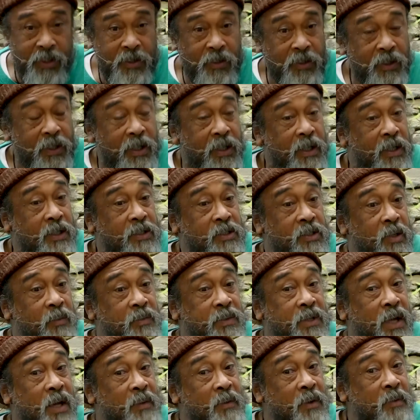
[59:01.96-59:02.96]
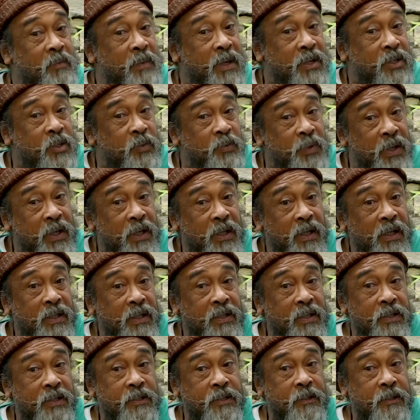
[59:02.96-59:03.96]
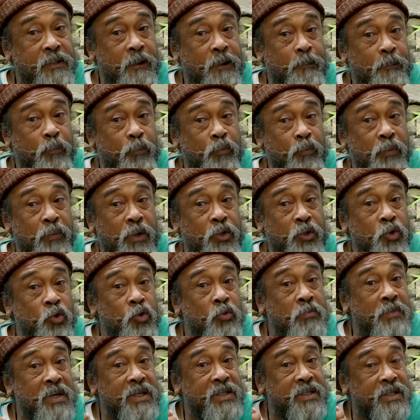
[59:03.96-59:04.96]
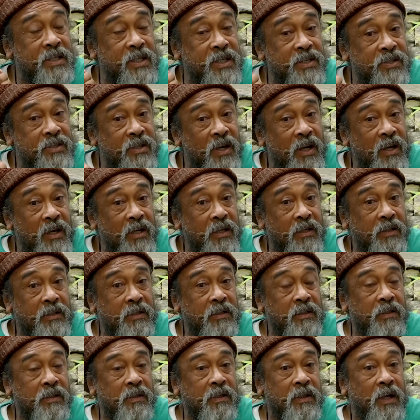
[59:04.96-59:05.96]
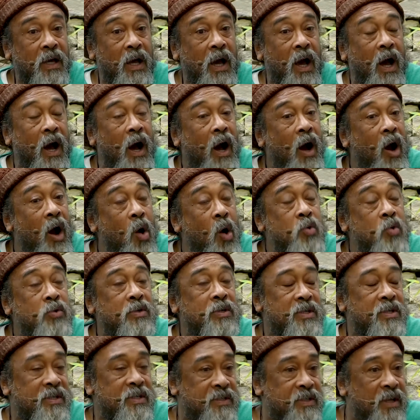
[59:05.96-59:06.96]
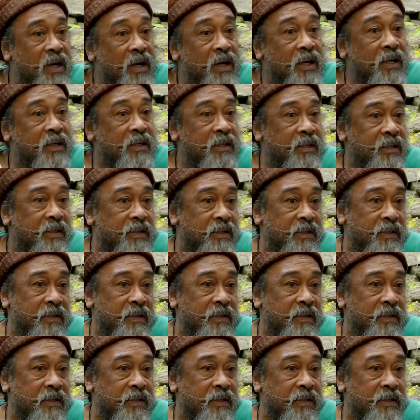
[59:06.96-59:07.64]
you know, sometimes it may speak like this, but you must discern how to discern